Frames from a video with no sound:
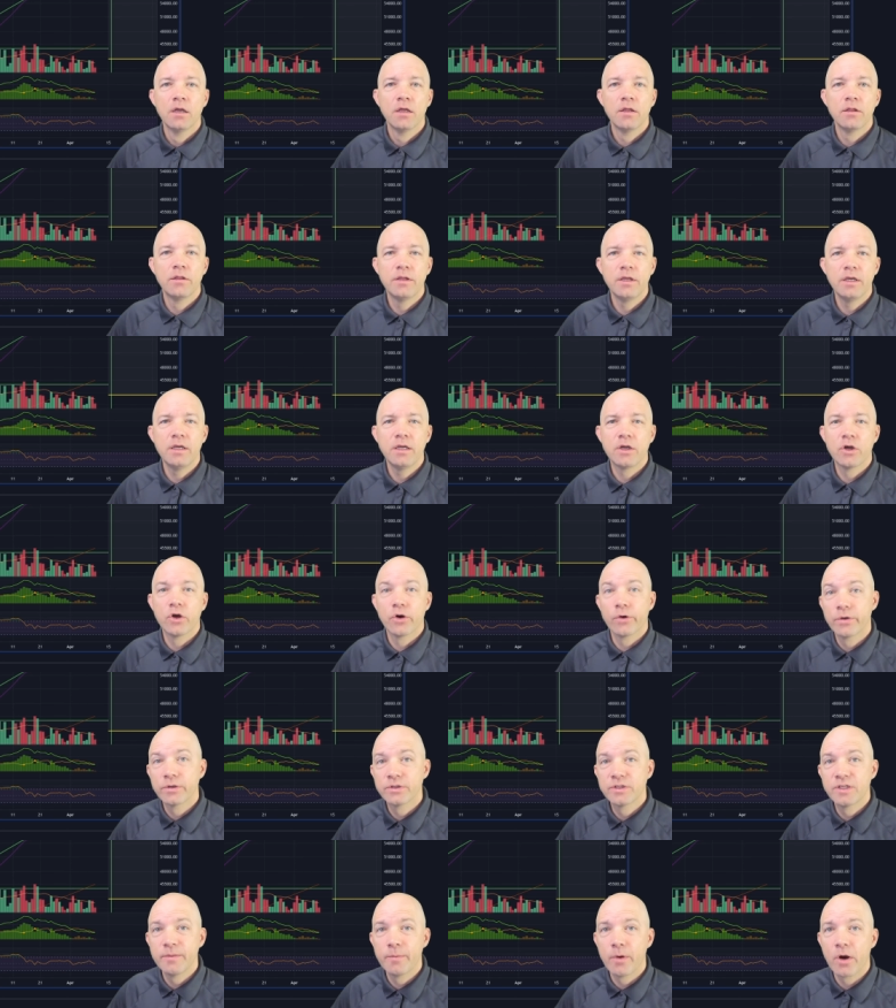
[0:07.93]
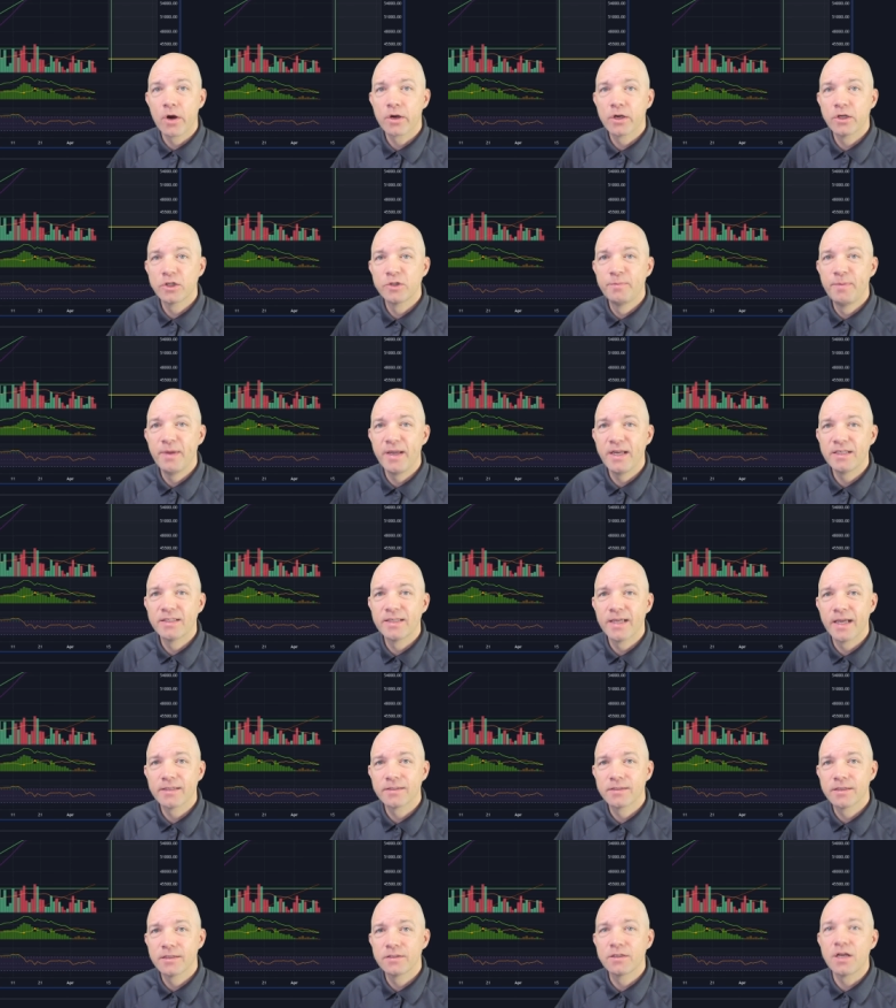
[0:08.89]
The currency market's being
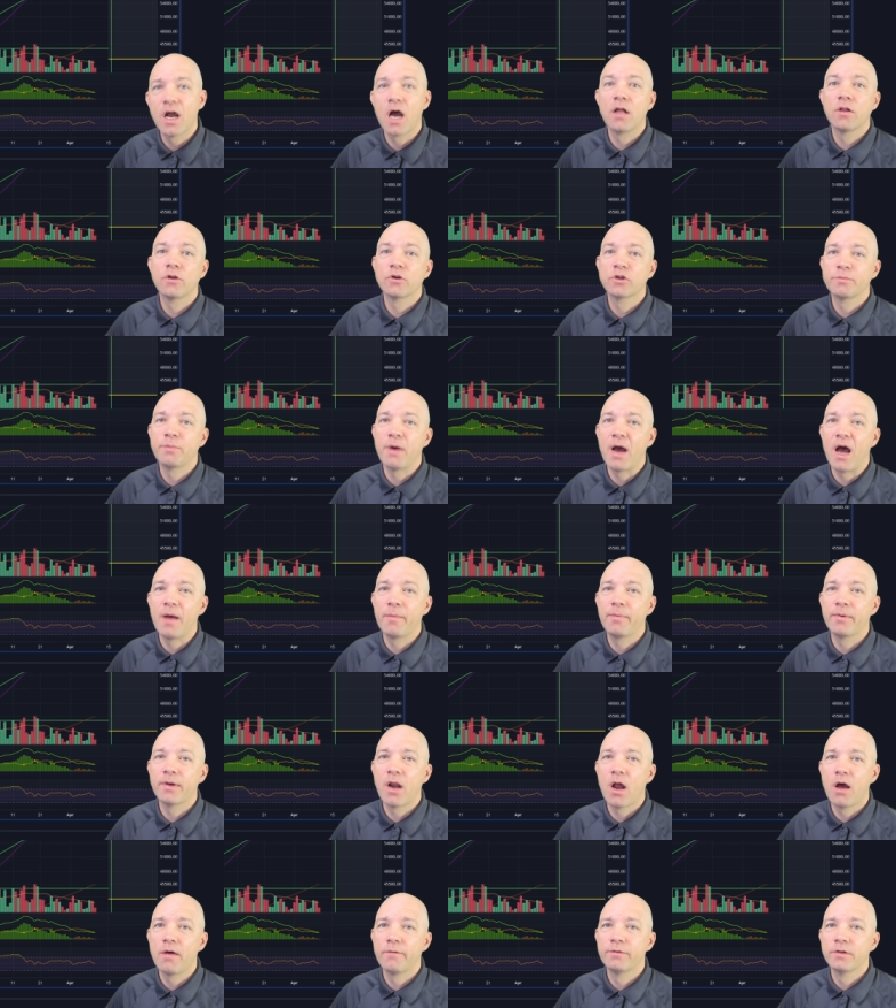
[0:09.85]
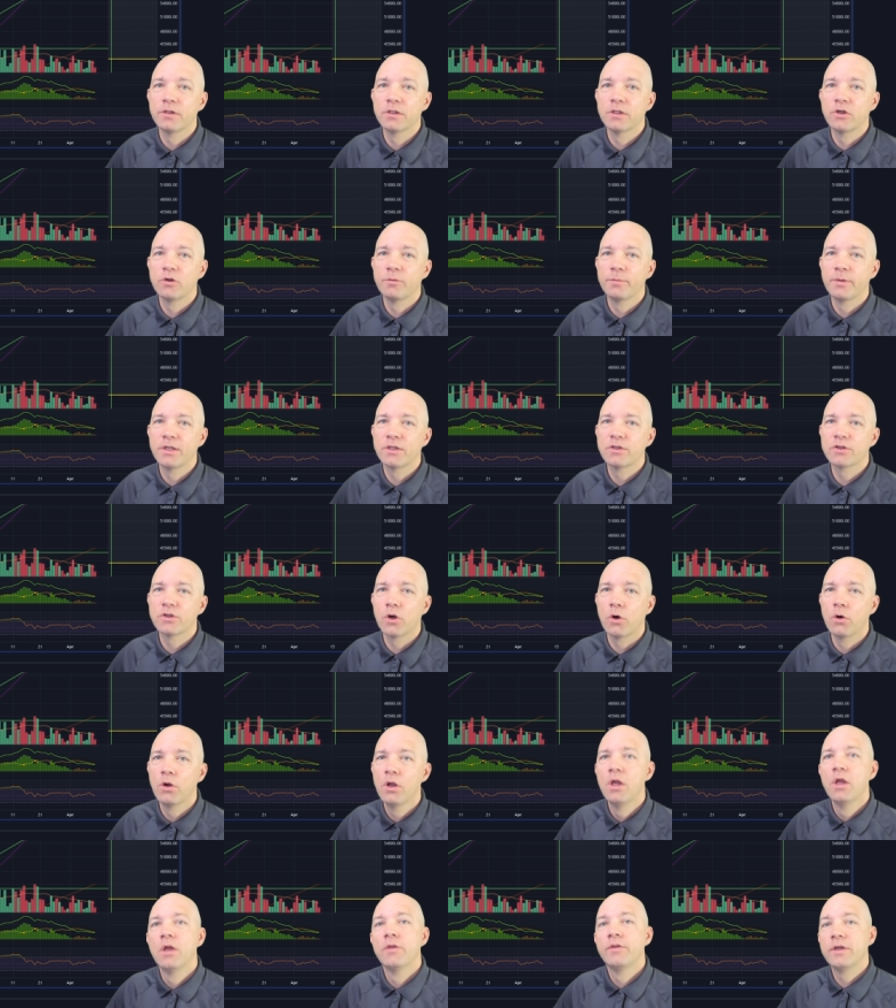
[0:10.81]
tested. Dollar's popping off a little bit.
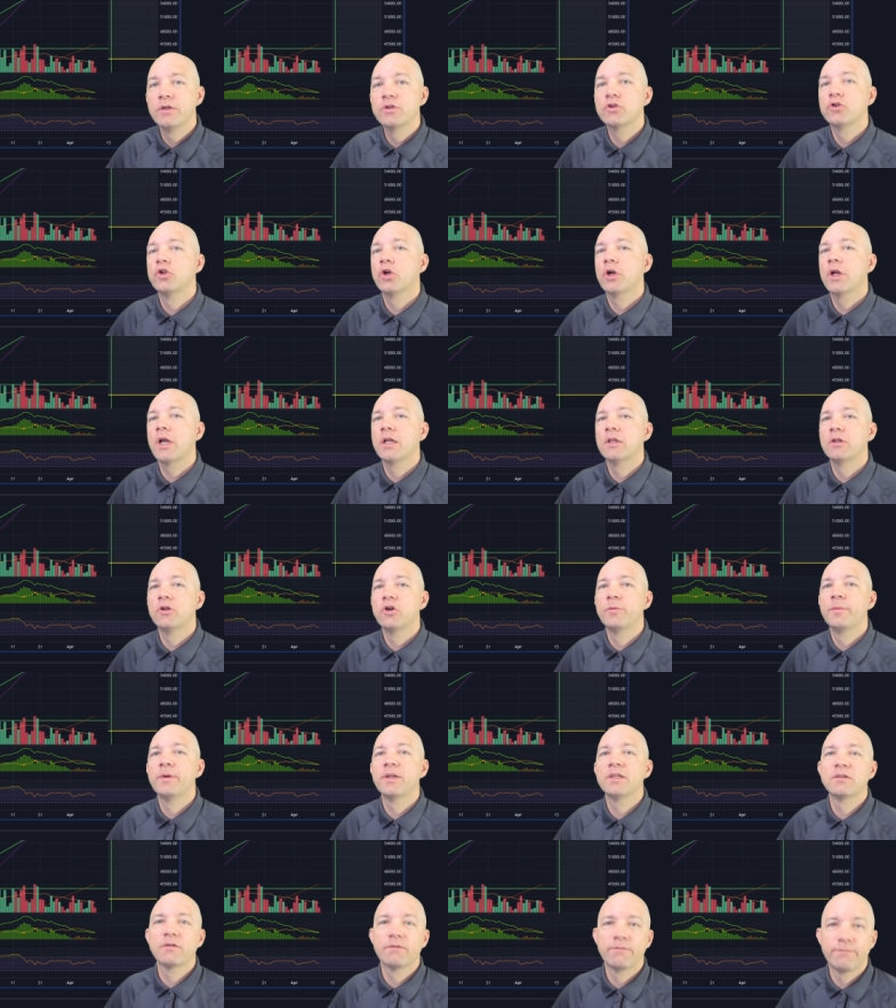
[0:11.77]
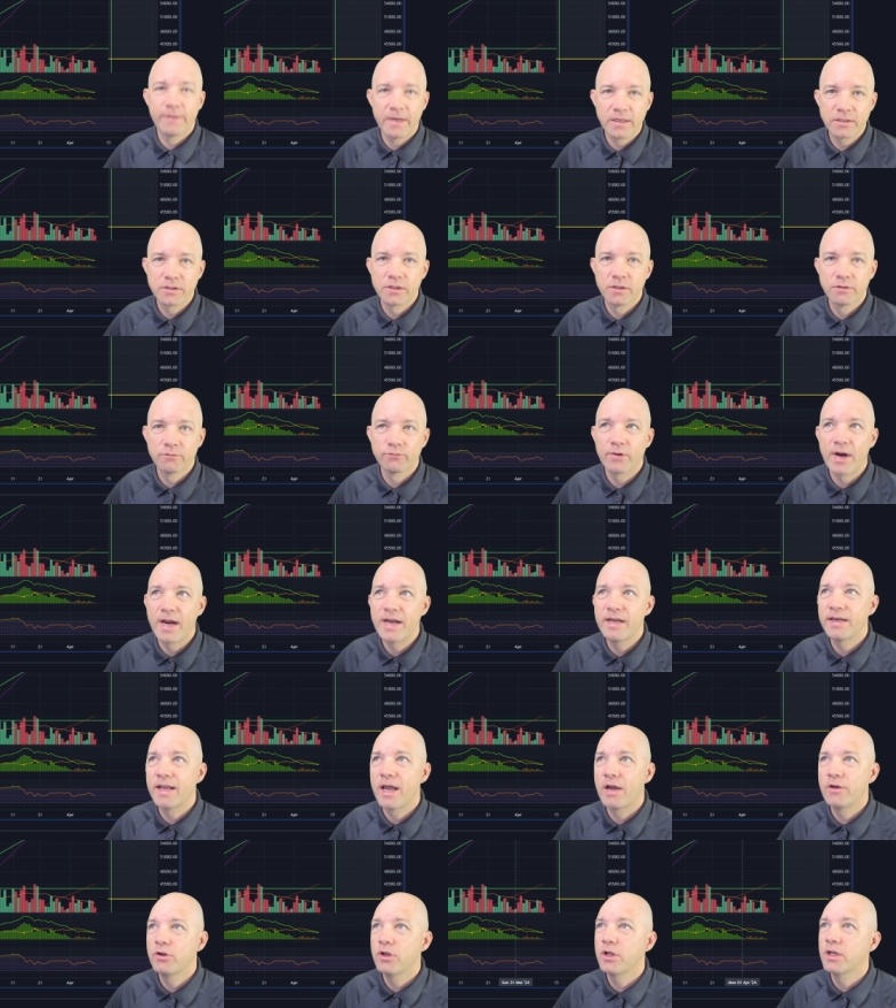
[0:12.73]
So things are looking a little bit defensive right
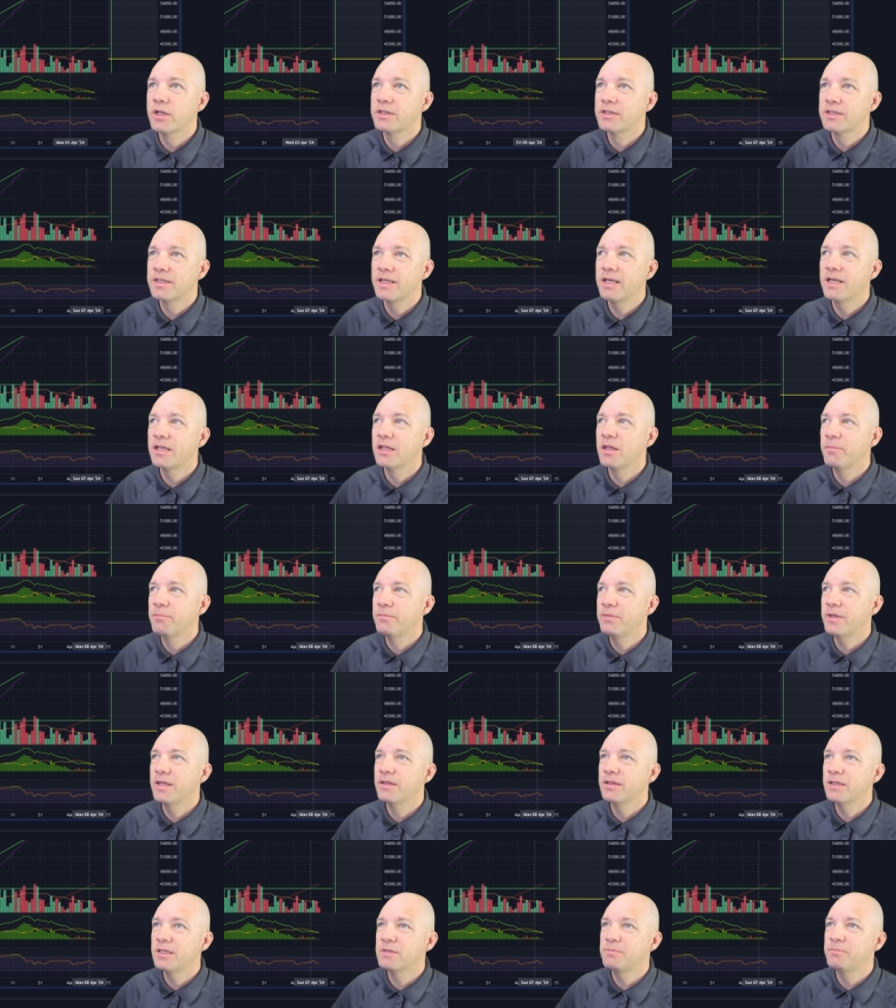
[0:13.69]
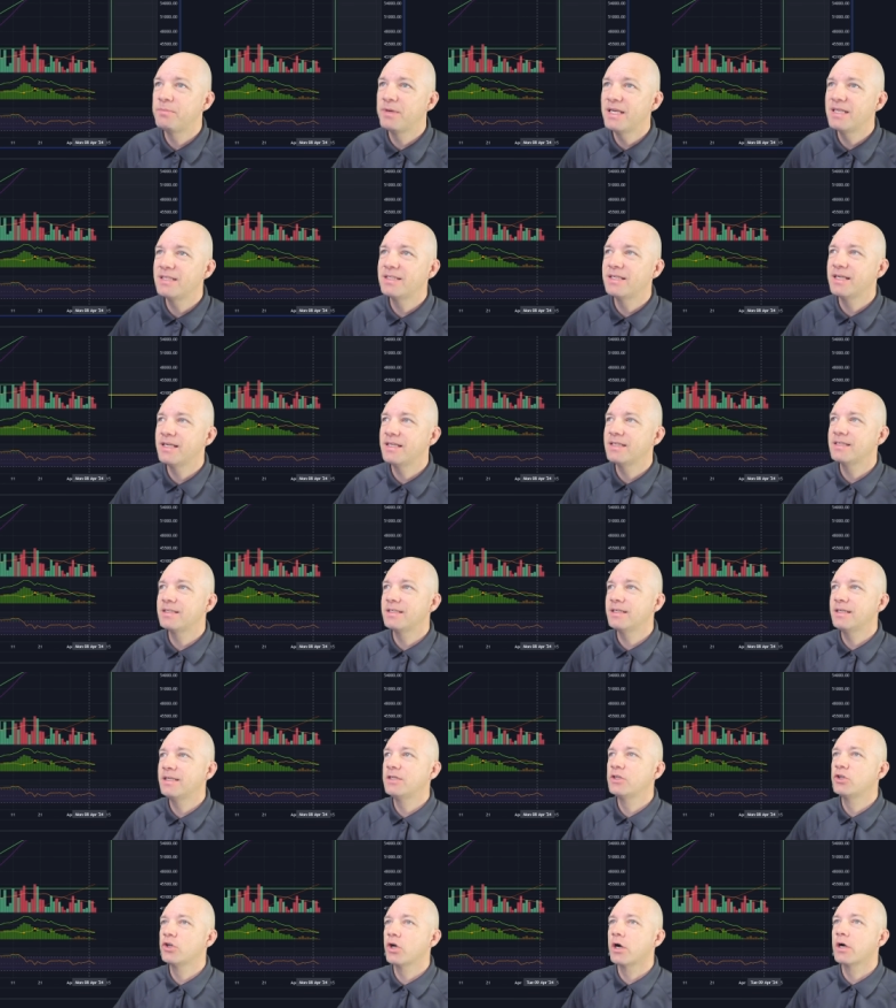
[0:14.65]
now. You can see it in these
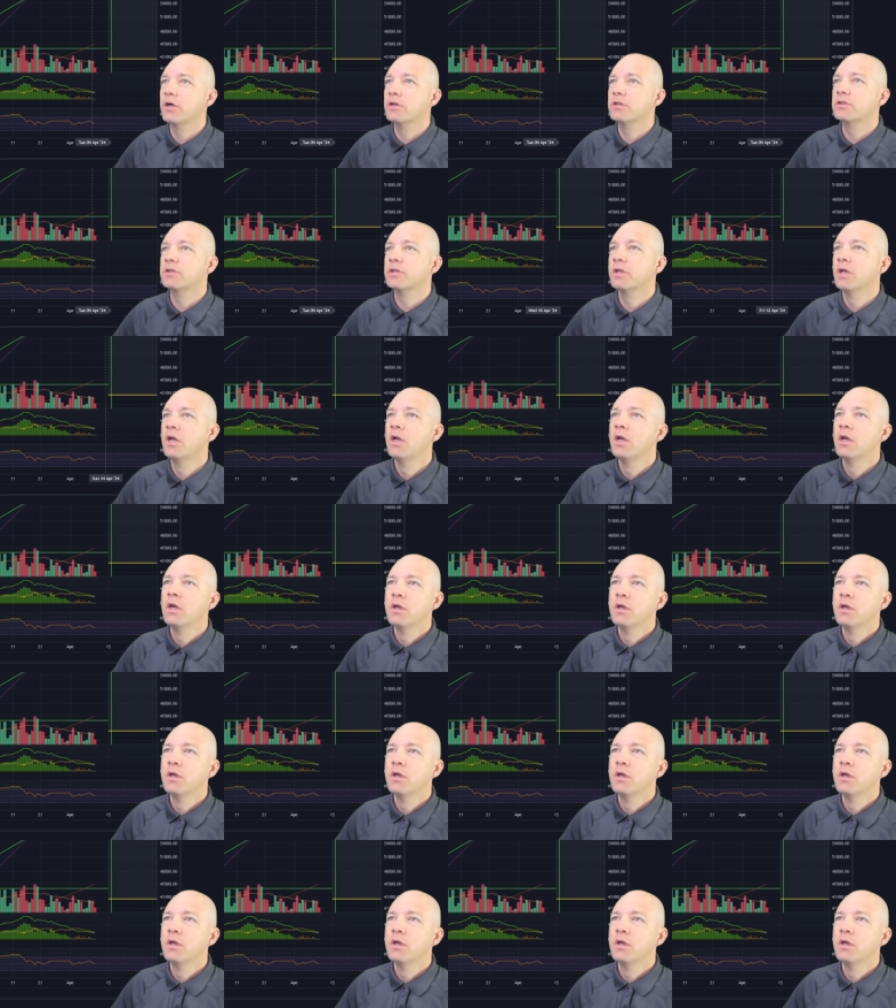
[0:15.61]
BTC charts.